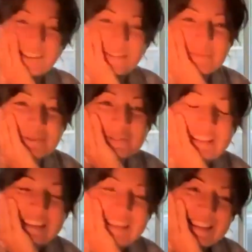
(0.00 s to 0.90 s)
Good
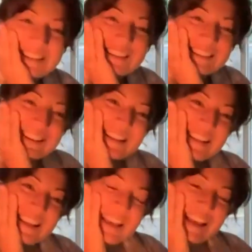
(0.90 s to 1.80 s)
morning.
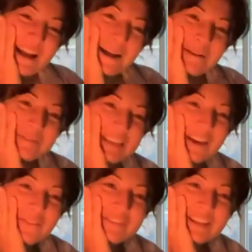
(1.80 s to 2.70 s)
Yeah,
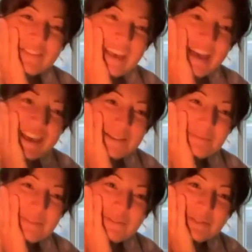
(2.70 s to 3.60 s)
I've never had it
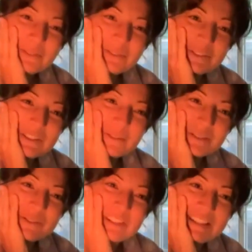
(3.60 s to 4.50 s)
before, so it was
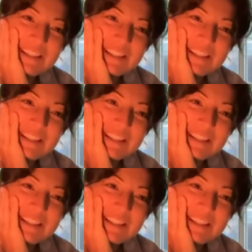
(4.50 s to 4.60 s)
really